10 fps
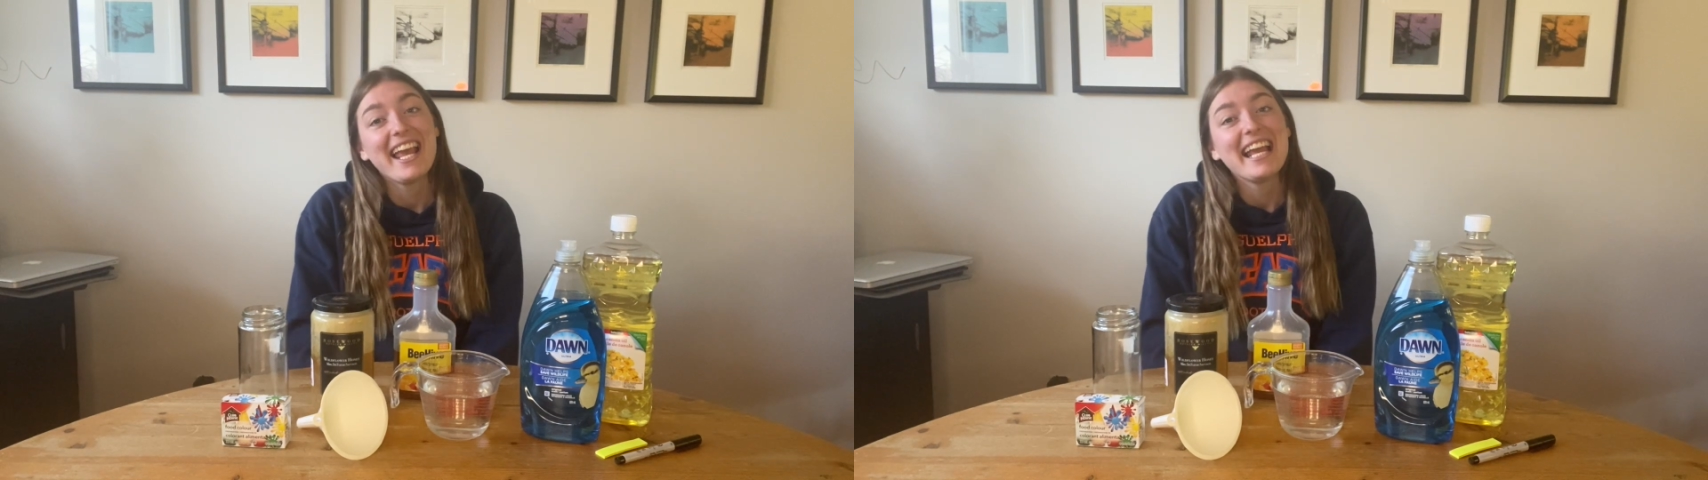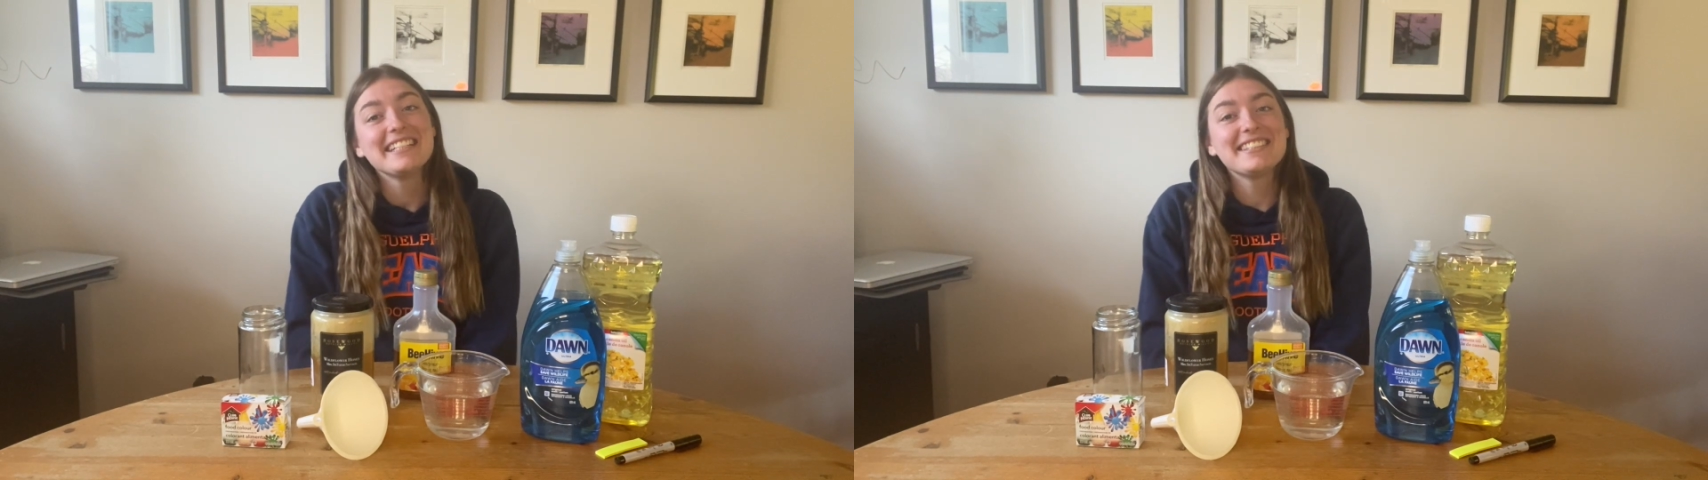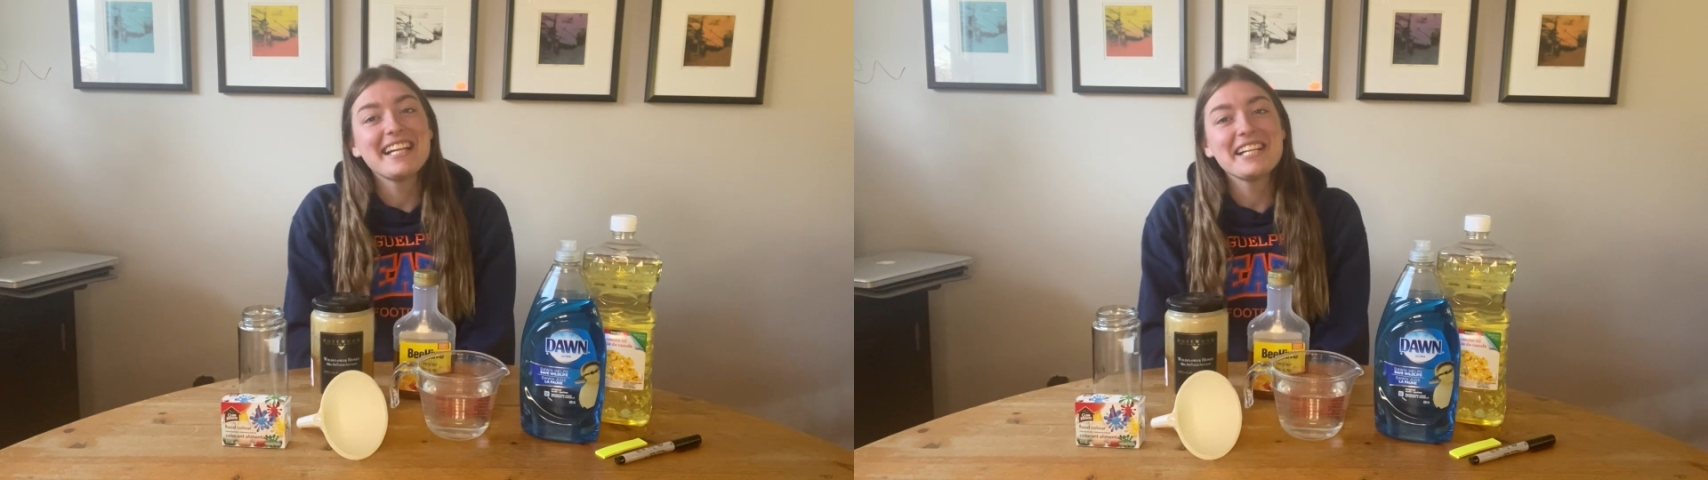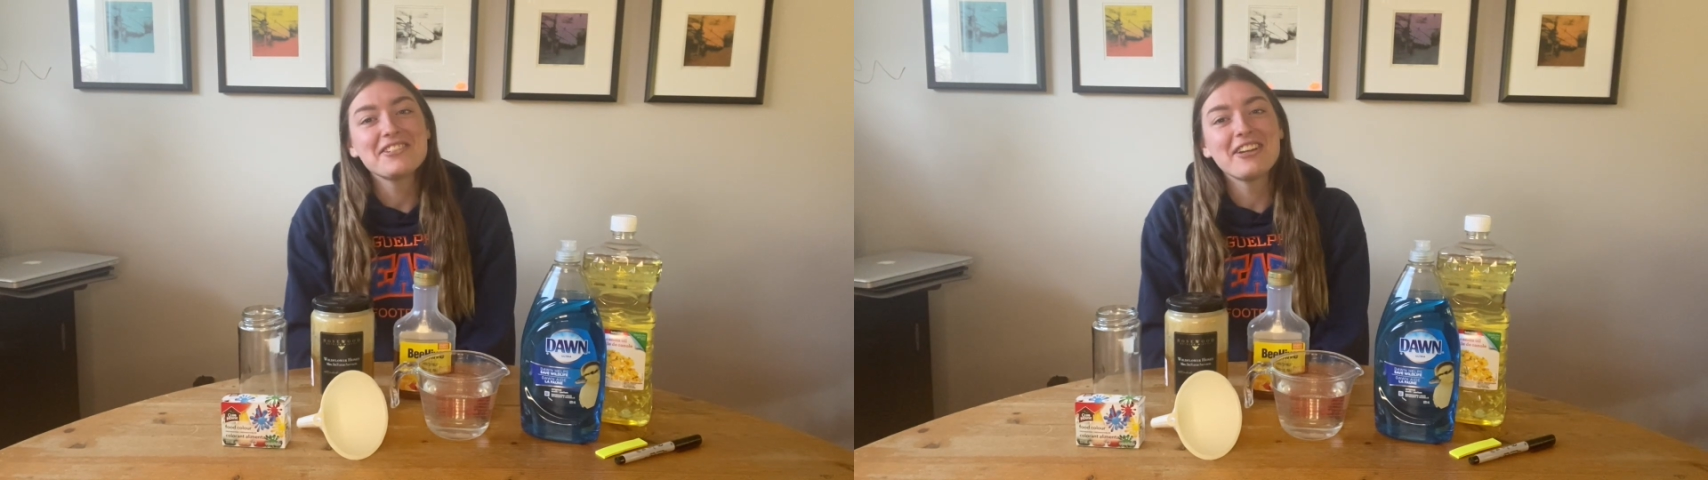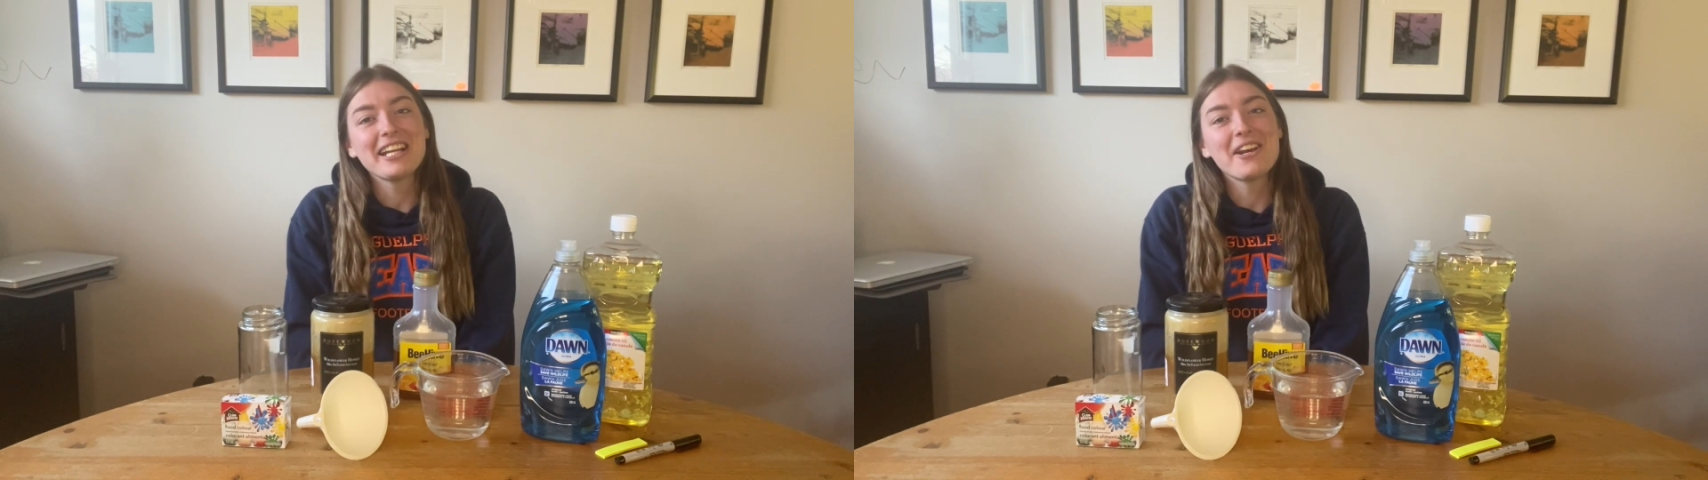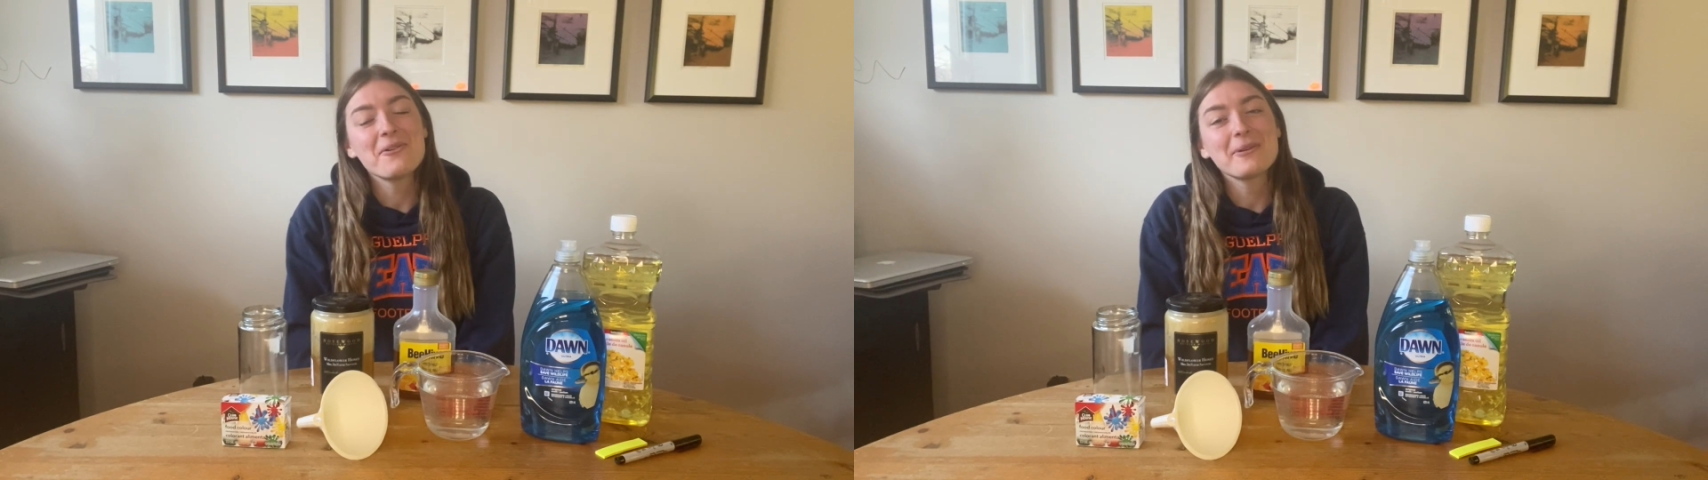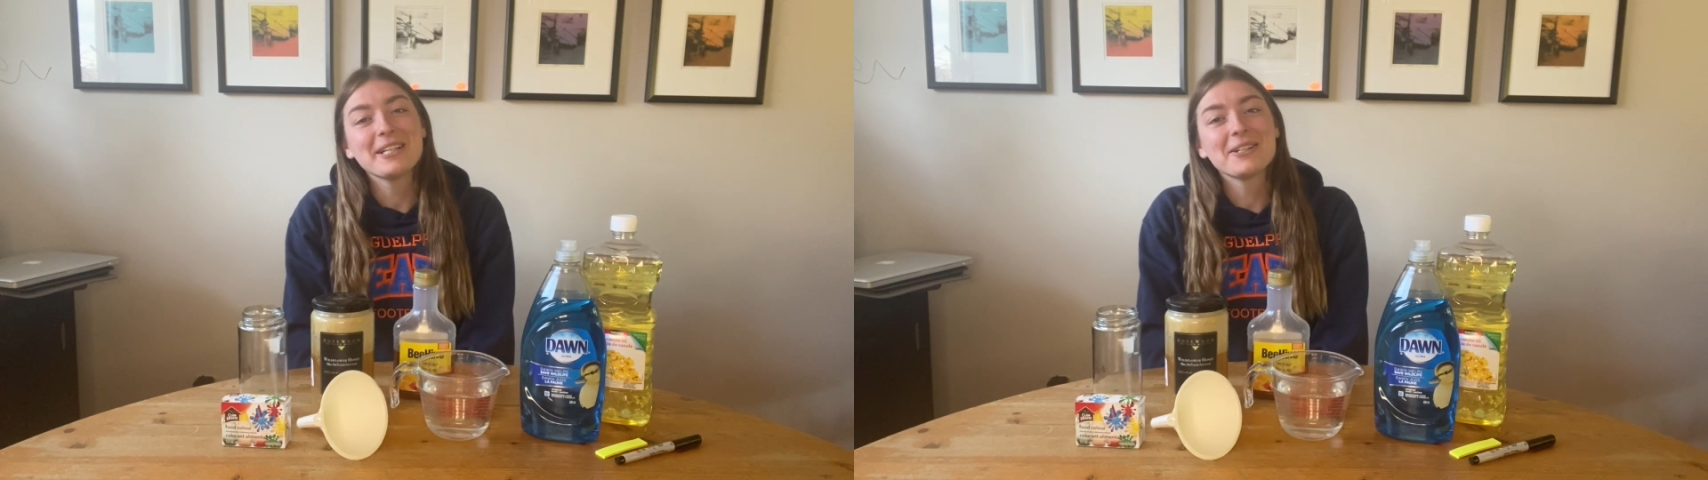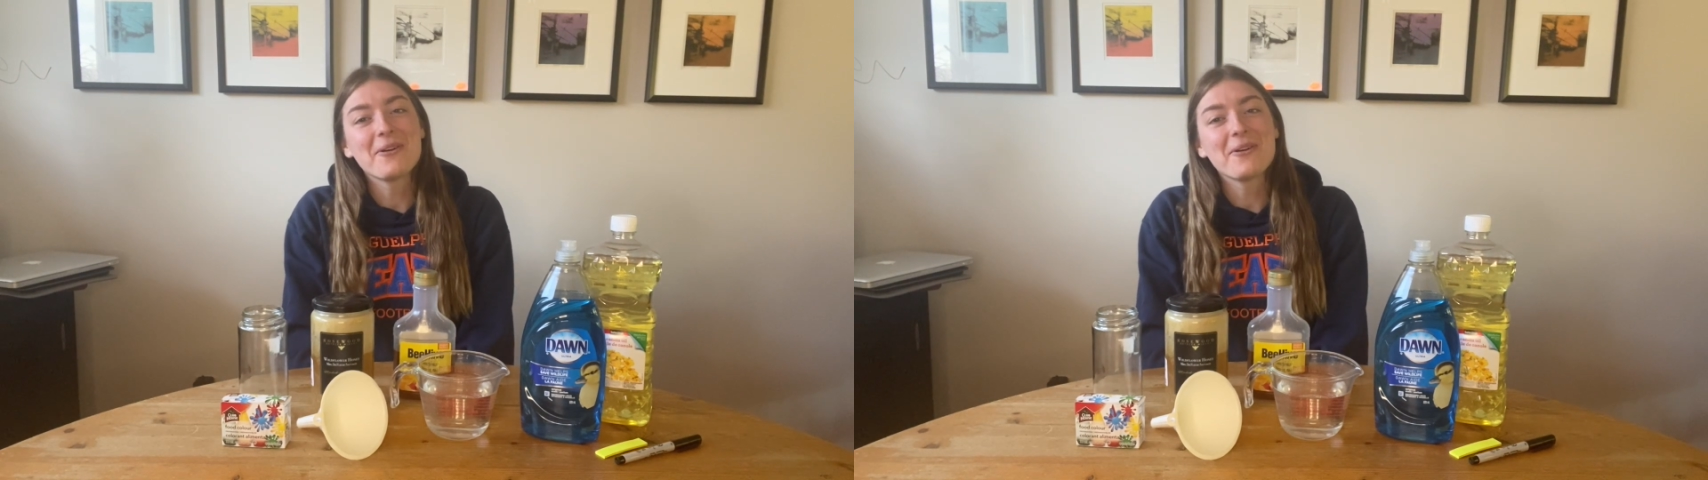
In today's video, we are